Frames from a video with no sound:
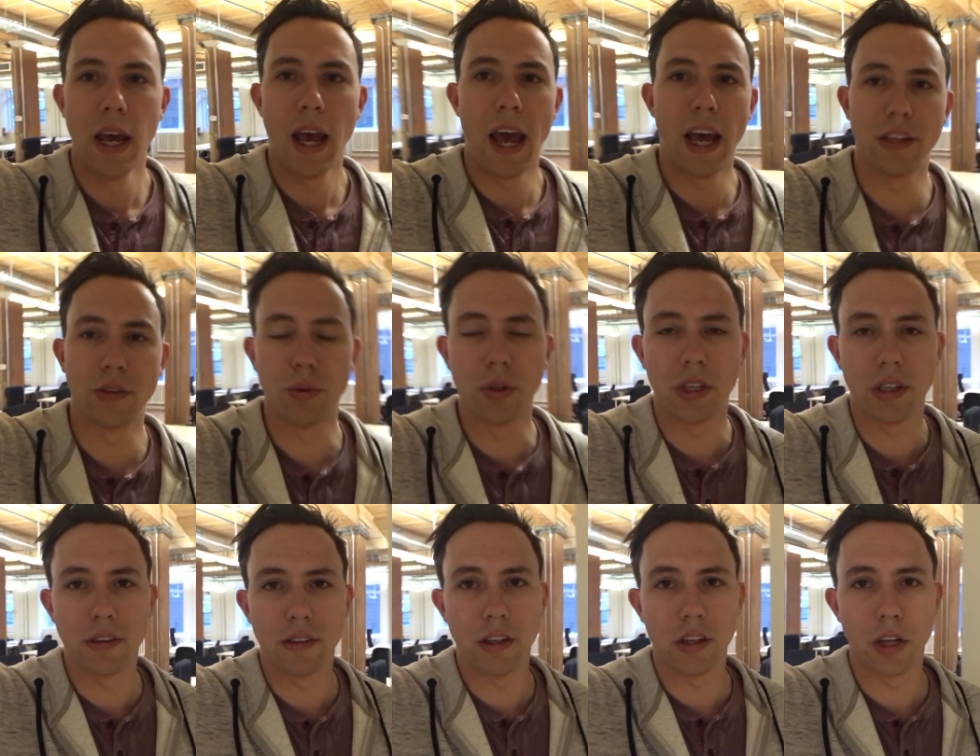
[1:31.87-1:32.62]
as we
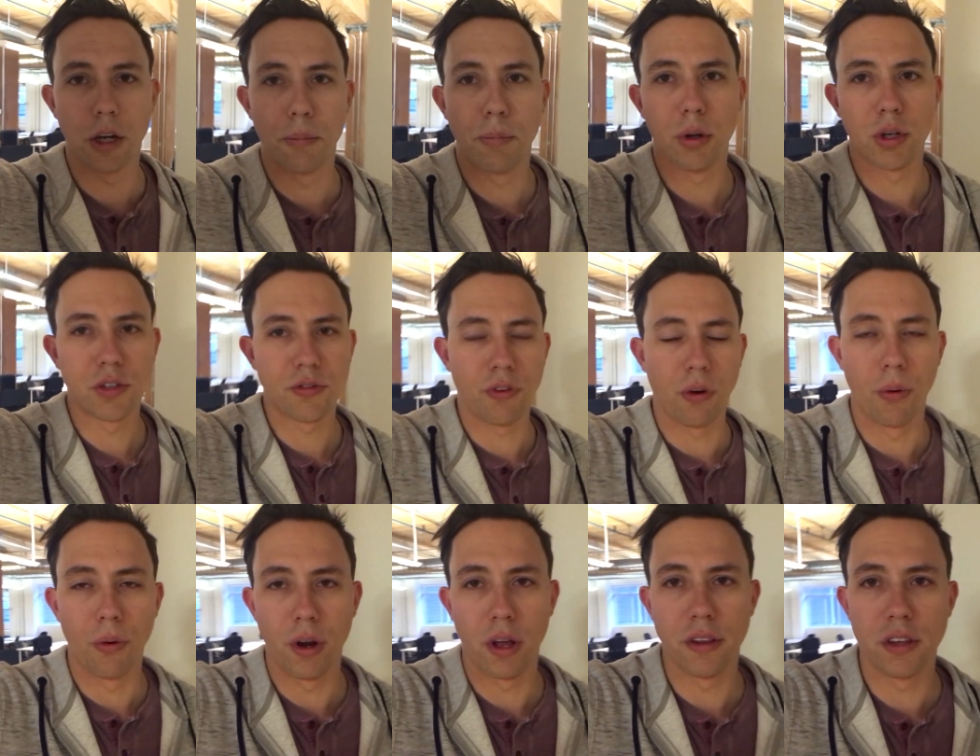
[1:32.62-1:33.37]
continue to push
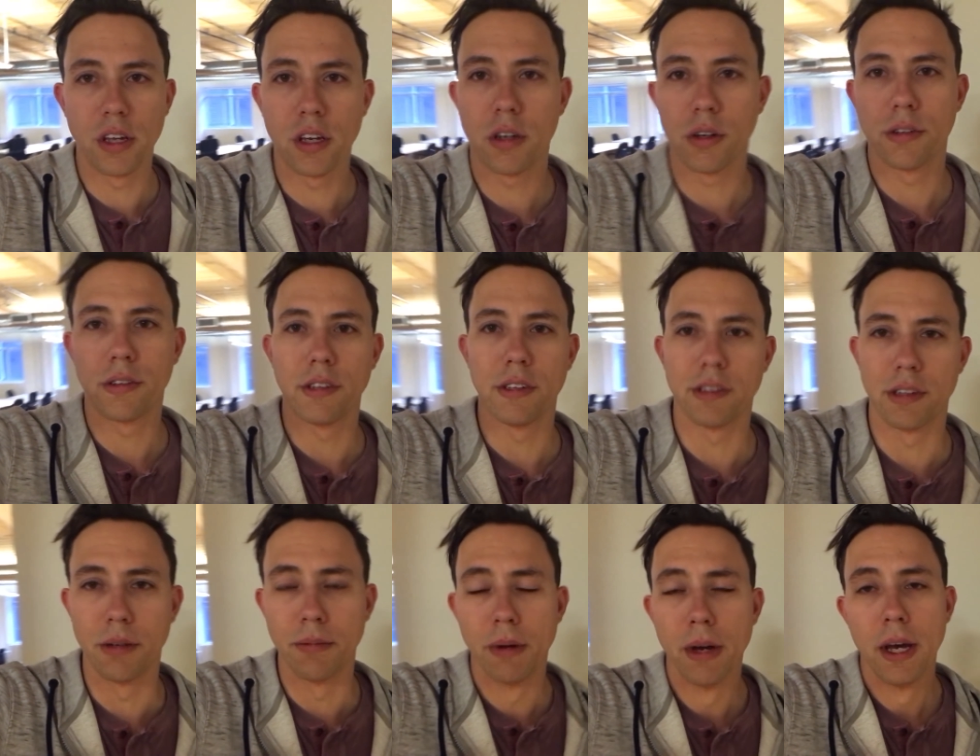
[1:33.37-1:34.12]
forward on the
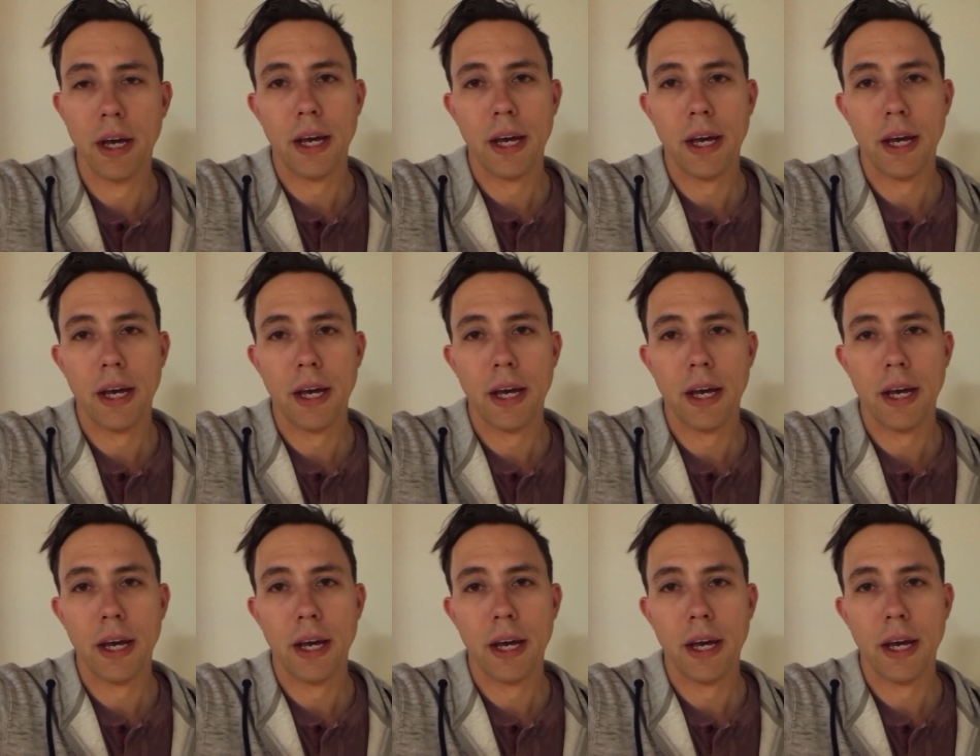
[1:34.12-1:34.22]
ecosystem.